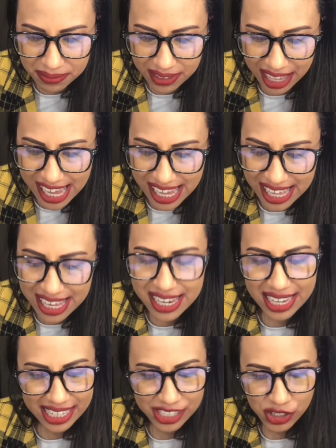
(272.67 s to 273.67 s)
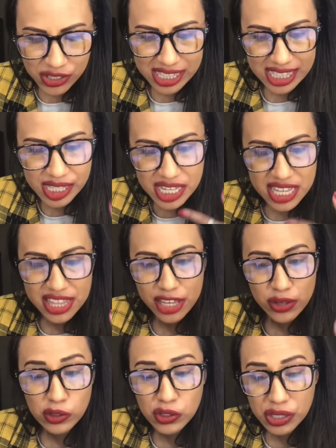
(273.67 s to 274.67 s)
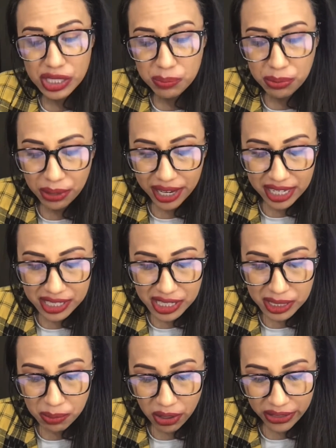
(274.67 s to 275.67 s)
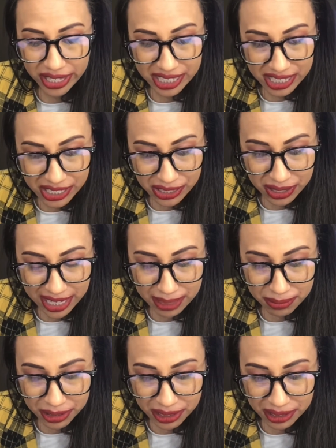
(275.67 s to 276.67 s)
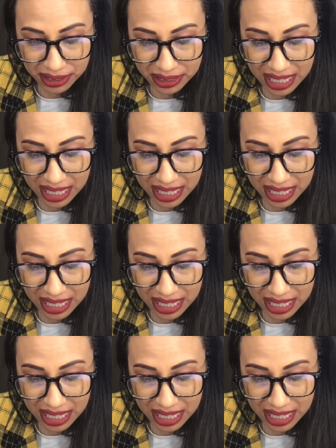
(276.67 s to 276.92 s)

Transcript: And as you can see, they usually prey on small Instagrammers